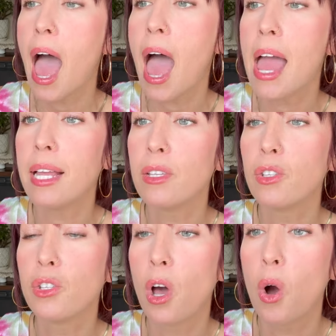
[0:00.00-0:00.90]
And
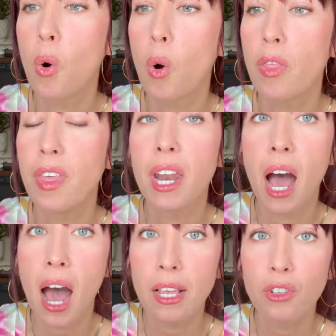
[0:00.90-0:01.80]
so then
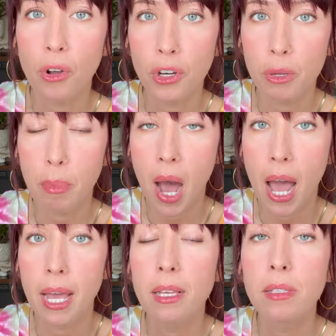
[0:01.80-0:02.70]
I started to
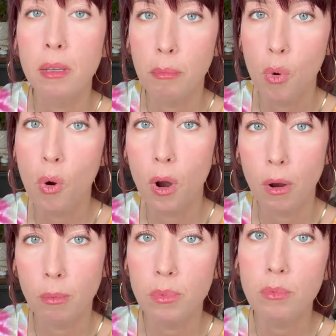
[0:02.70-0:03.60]
buy some
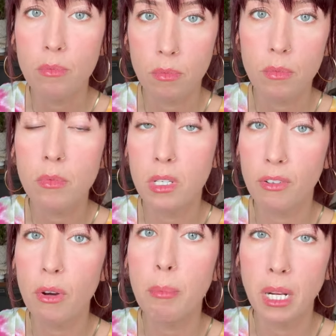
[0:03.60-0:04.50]
more
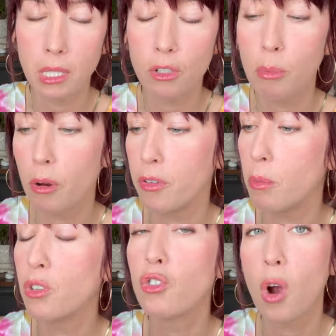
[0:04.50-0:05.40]
different Middle Eastern
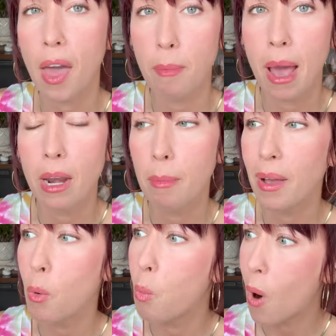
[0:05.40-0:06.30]
perfumes and try them out. And I'm
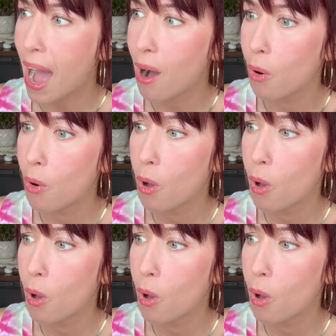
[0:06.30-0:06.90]
like, wow,